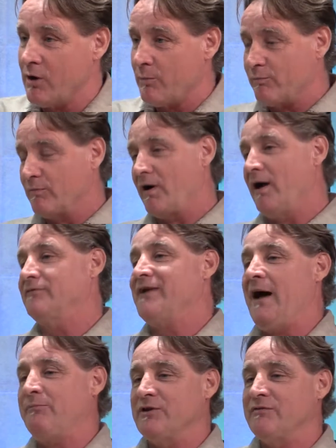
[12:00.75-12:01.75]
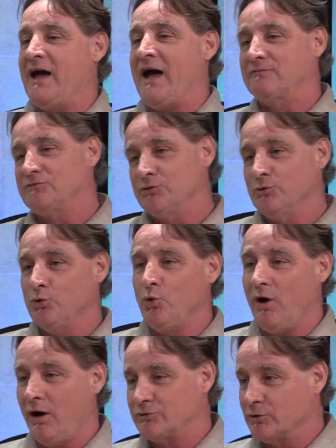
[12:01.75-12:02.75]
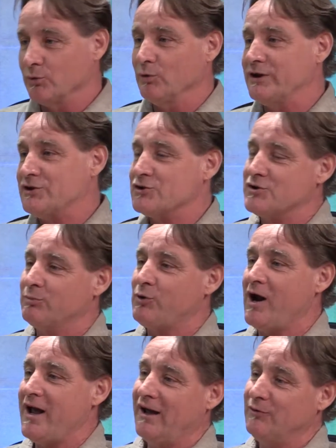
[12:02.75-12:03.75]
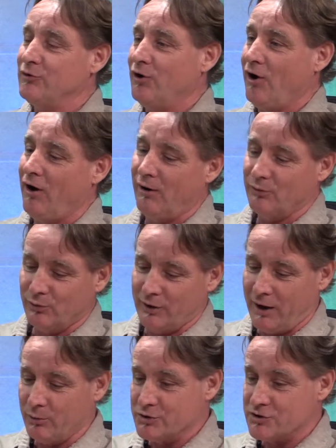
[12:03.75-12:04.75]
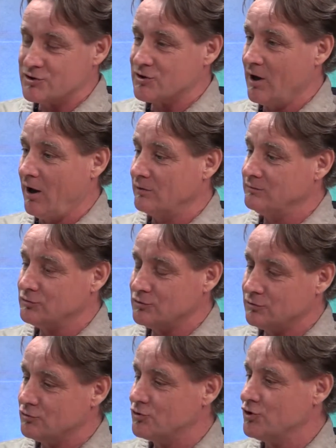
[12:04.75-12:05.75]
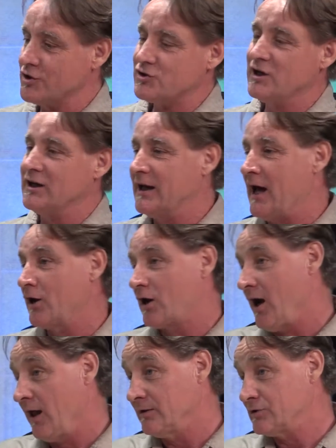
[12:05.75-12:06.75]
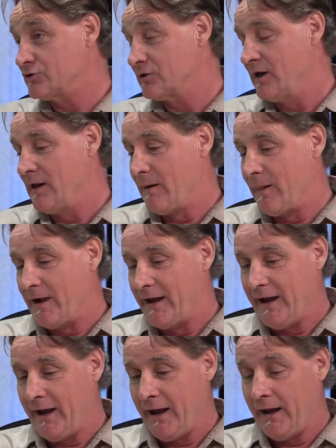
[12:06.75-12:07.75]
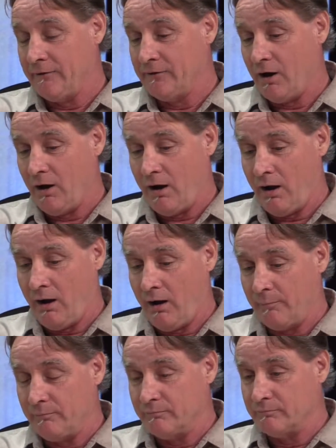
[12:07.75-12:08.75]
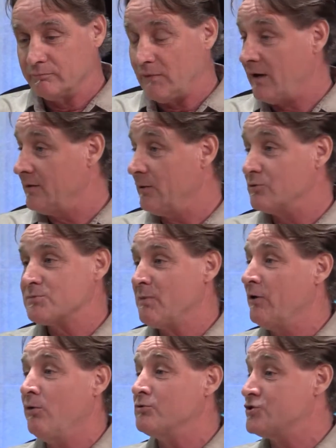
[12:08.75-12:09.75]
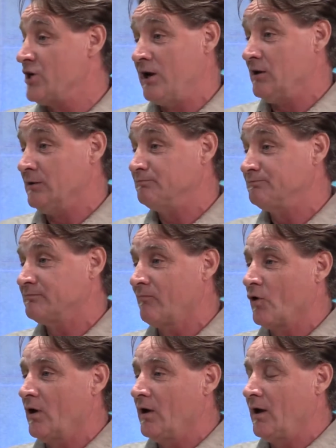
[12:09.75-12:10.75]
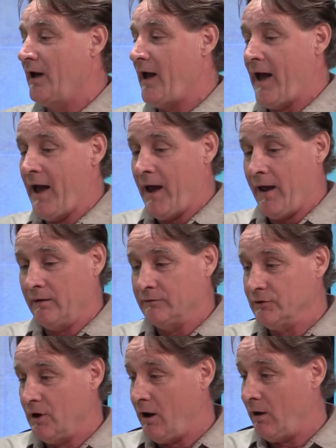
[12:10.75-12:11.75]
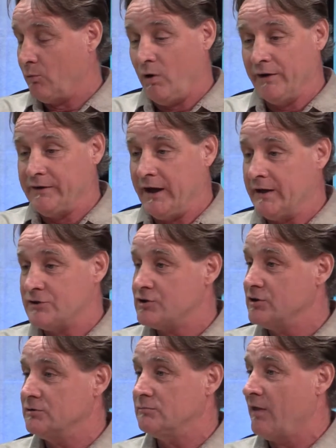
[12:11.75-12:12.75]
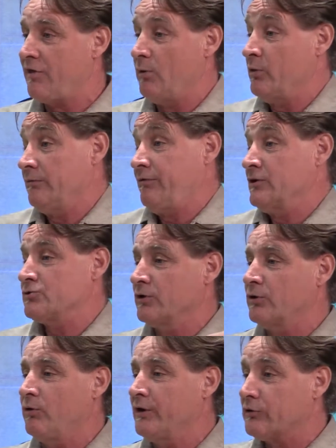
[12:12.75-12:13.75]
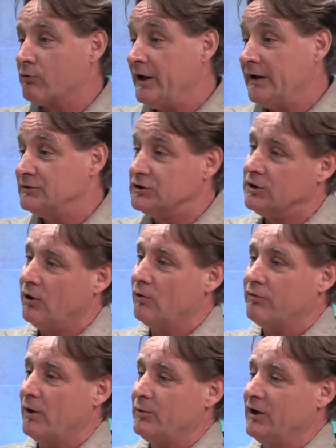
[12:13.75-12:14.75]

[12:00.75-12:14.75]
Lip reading: of adapted that to a relationship that I had when I was just getting out of college, and that was my own Jenny. And one day I thought things were going great, I thought we